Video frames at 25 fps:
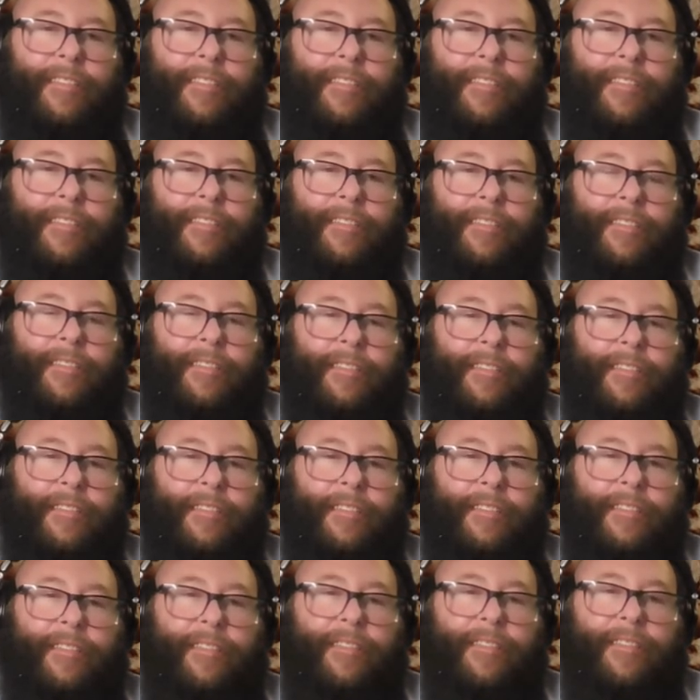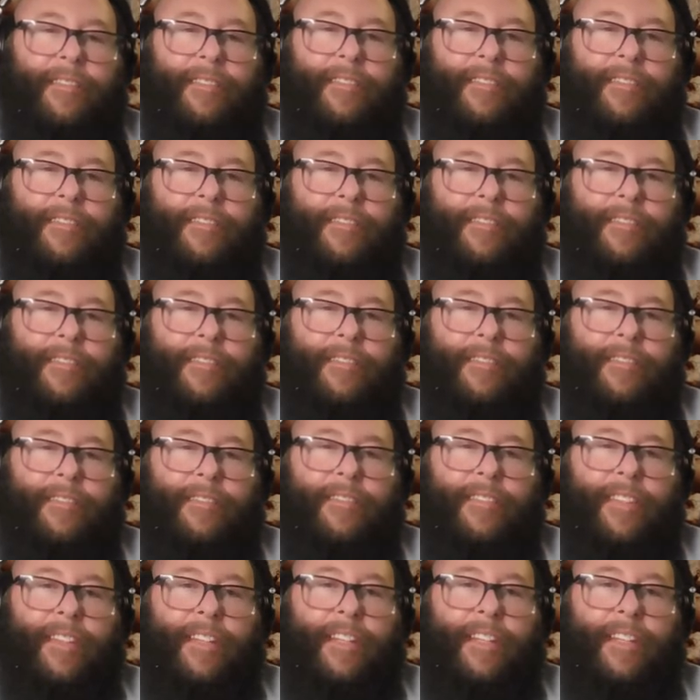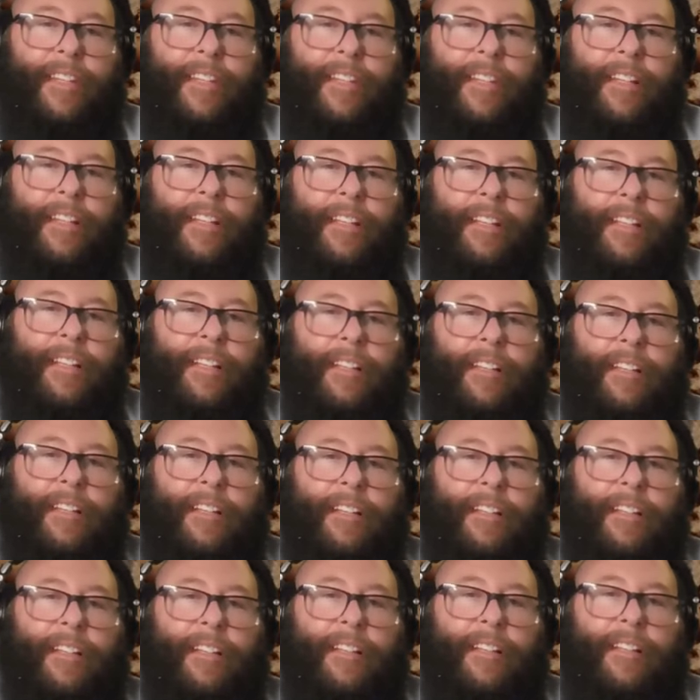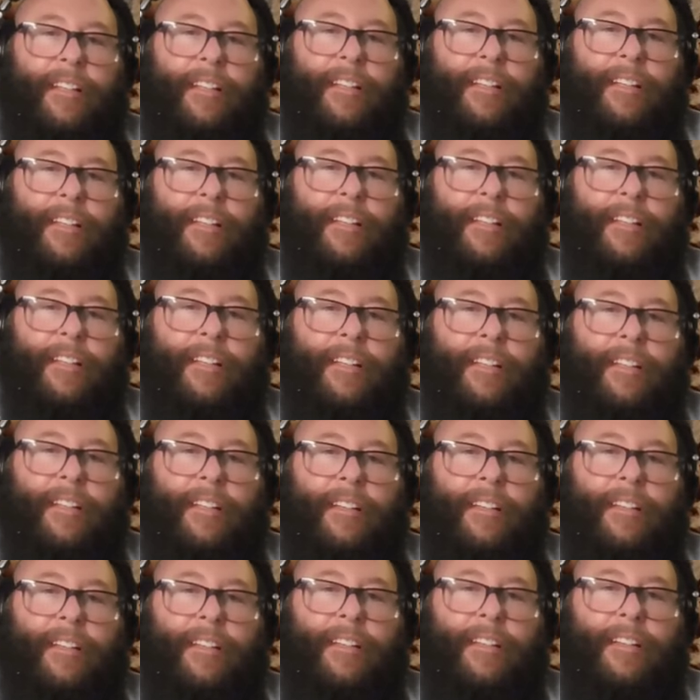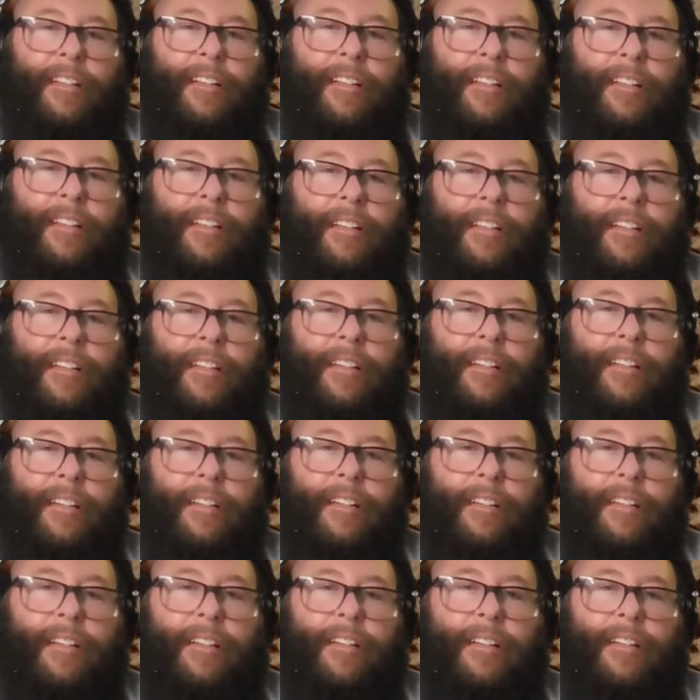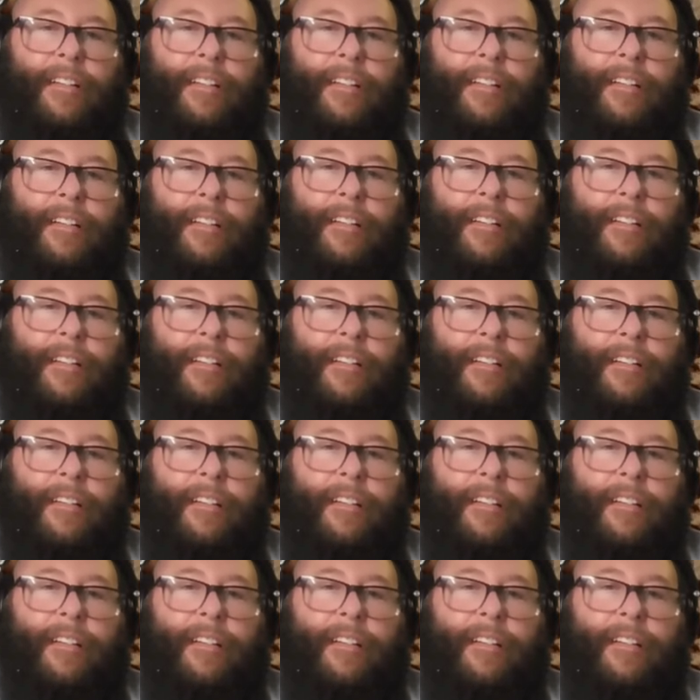(not speaking)